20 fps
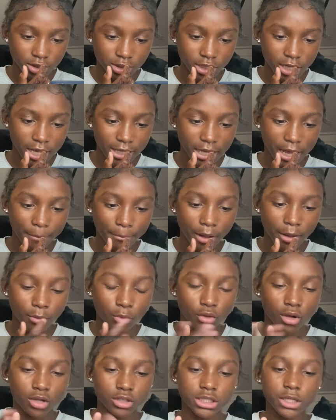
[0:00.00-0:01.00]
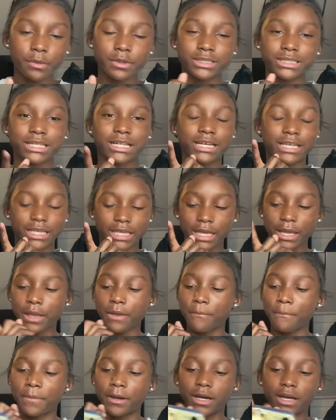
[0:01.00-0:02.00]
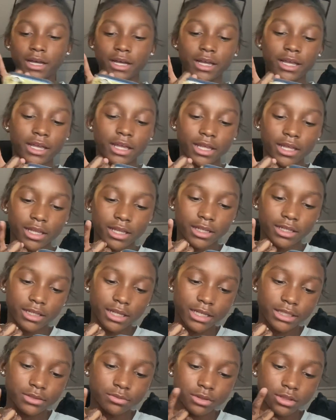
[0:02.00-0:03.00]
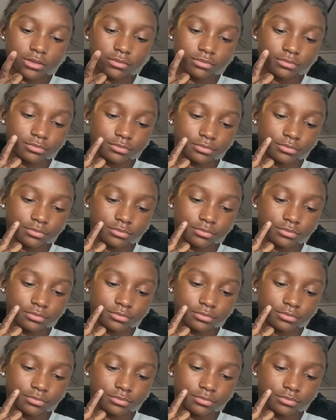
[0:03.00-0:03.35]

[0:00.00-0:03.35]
She had that bubble on. She was lucky. But this one.